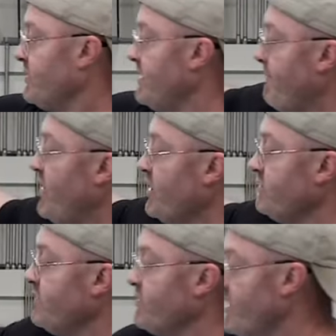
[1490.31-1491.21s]
we
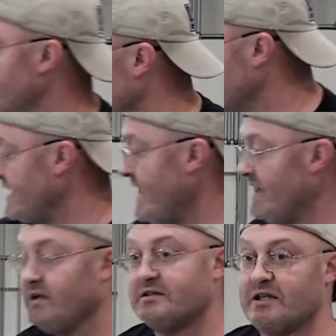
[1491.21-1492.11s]
will
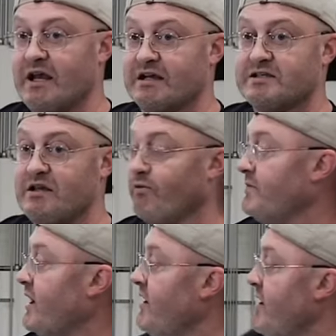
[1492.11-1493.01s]
hopefully be, you know,
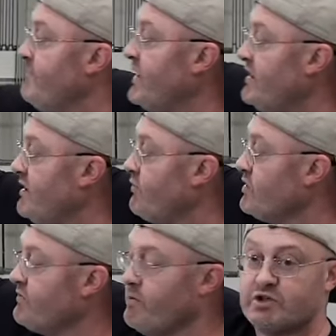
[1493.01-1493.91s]
revenue
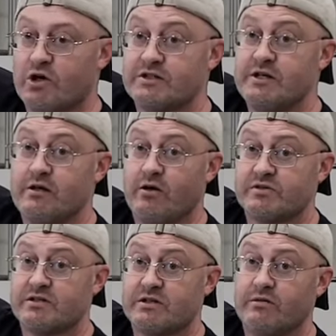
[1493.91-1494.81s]
positive, EBITDA
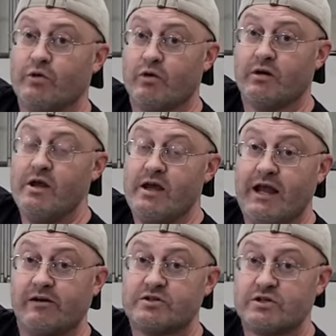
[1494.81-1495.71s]
positive next
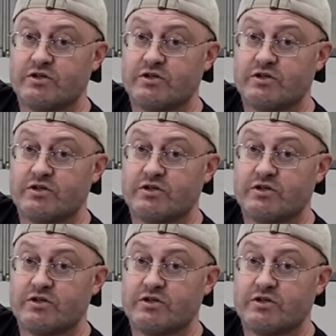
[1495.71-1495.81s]
year,